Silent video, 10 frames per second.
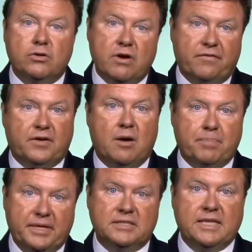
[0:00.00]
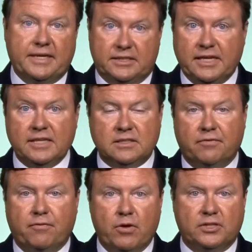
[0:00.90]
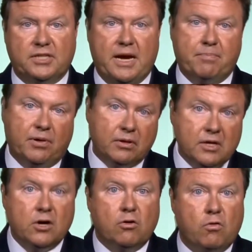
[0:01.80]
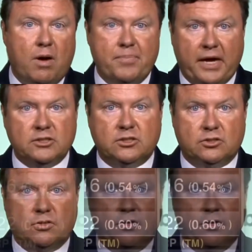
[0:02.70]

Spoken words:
you have companies like a Tesla, for example, who I'm not so